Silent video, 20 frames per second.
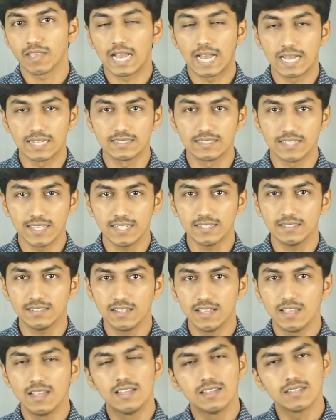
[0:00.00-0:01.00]
and then
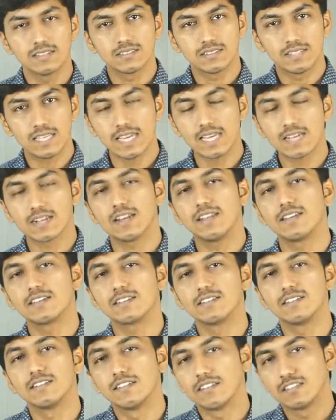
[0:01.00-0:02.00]
they click
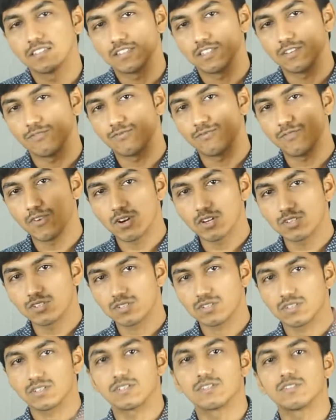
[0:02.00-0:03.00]
the
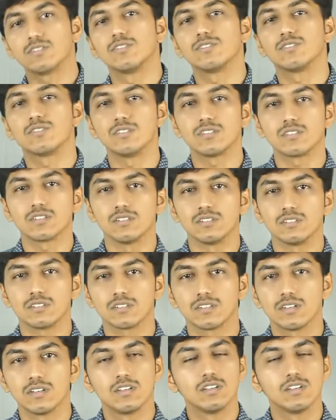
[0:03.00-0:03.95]
first search result